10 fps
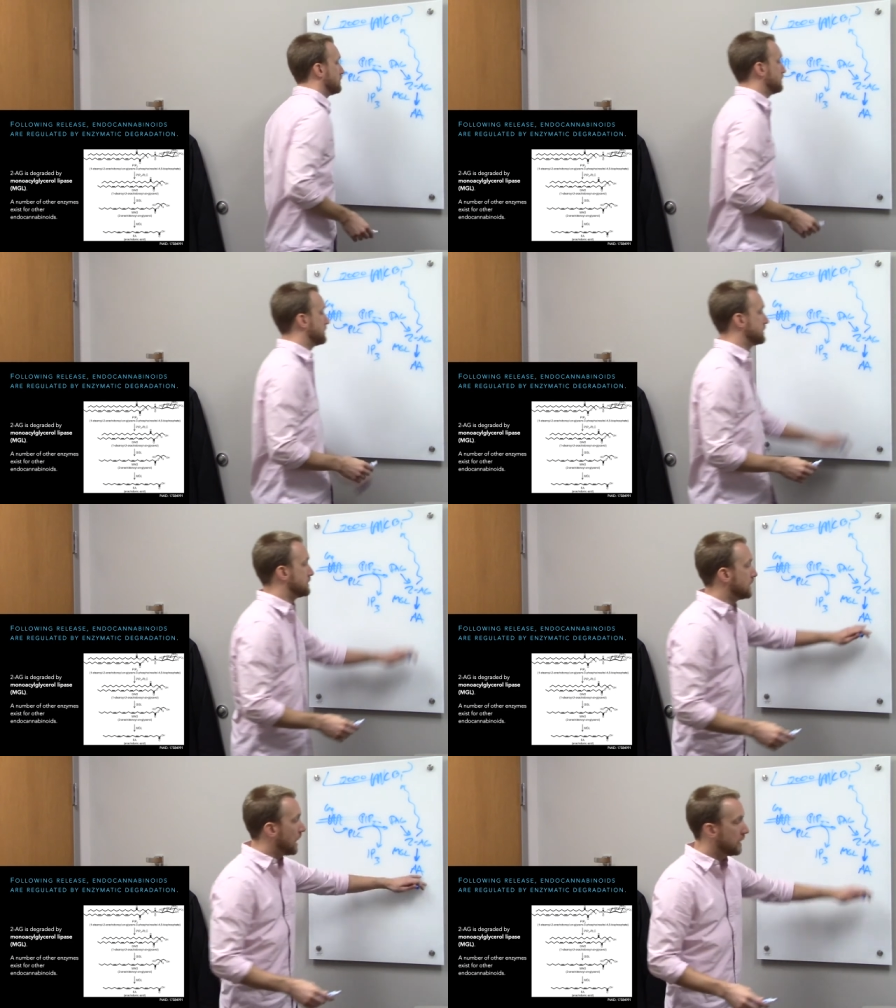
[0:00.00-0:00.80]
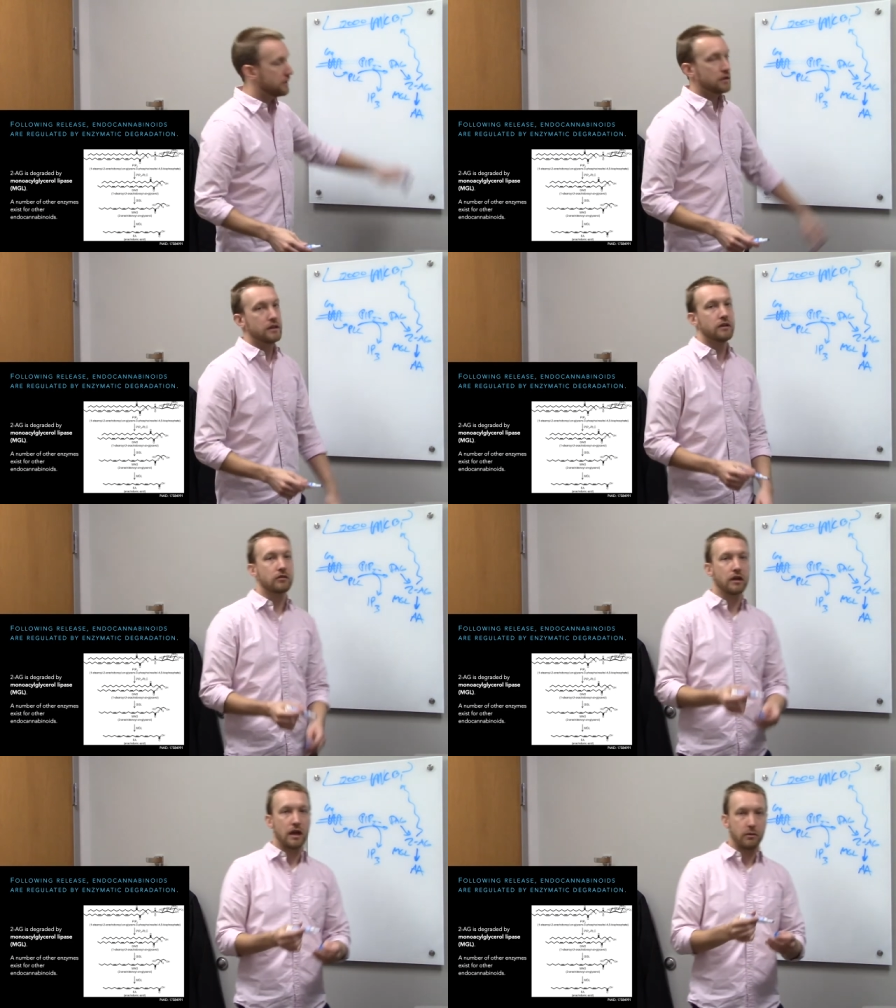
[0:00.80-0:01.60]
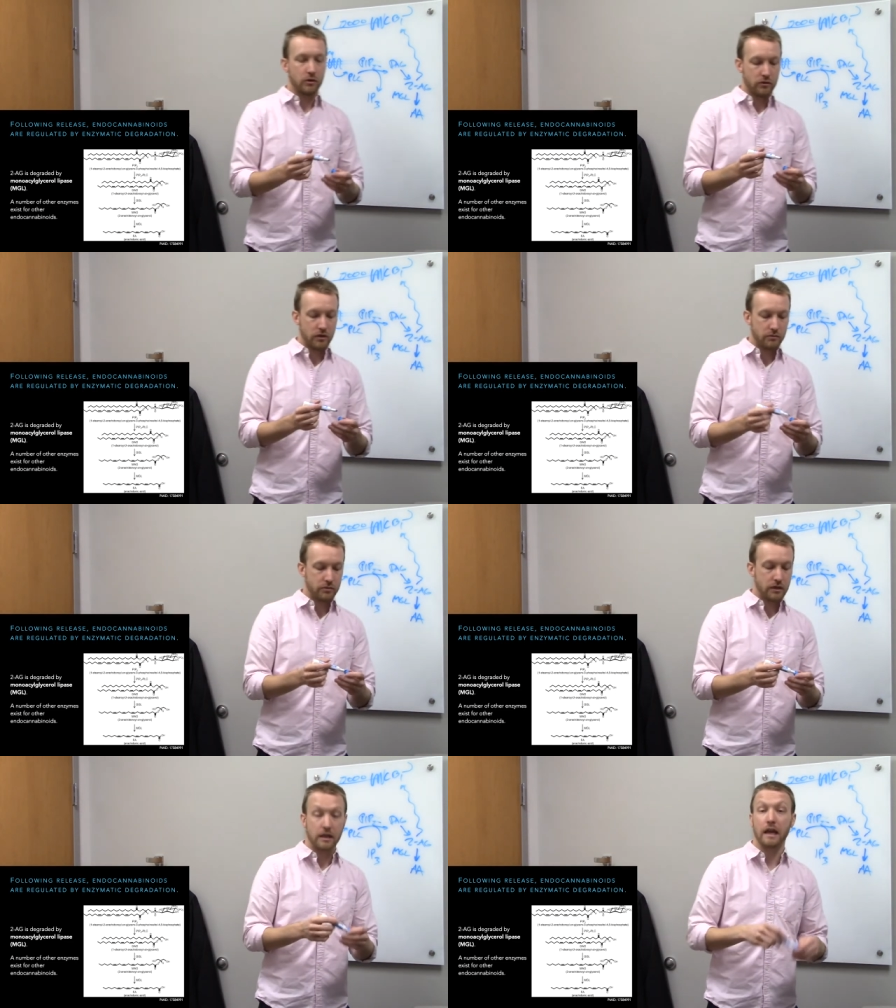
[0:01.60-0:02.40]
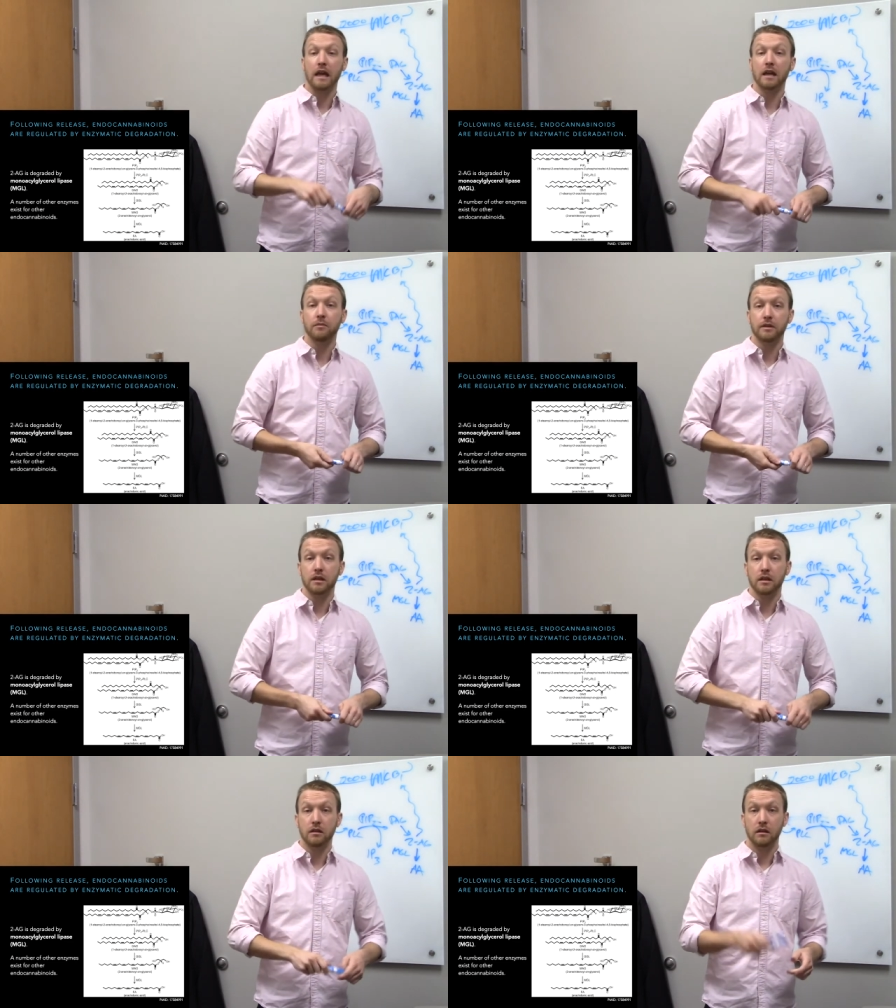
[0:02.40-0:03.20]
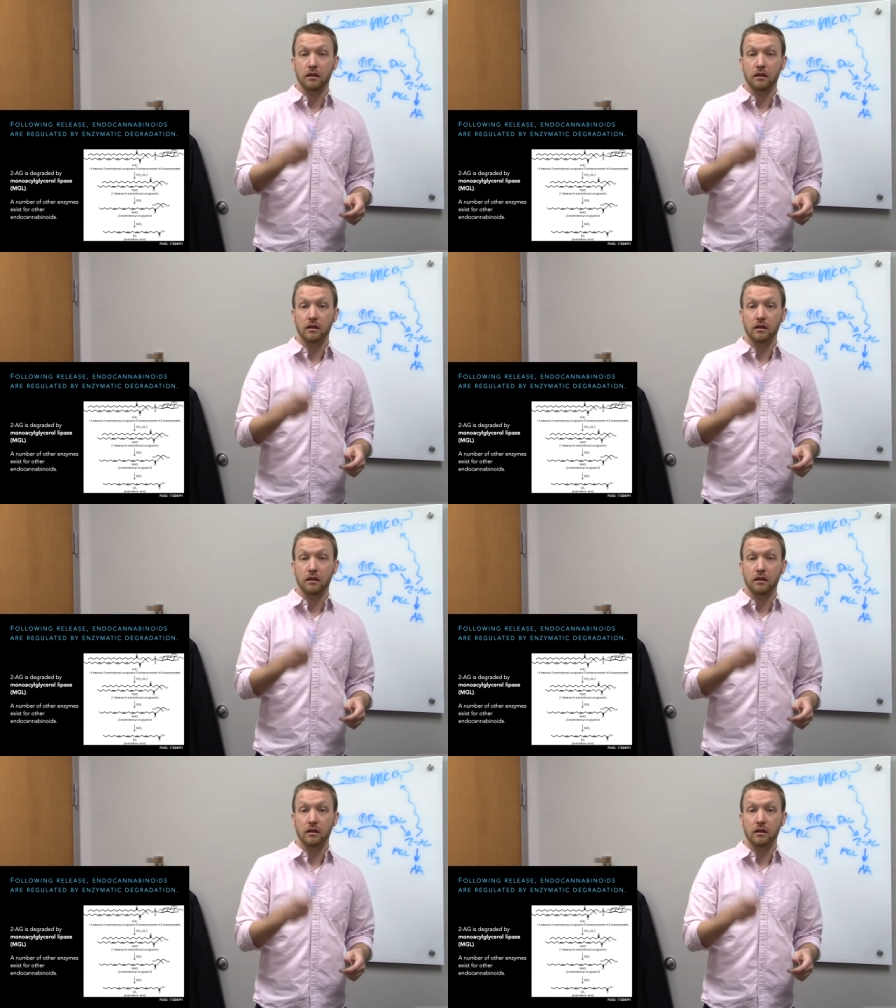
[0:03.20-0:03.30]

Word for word: This is not an endocannabinoid, but it can be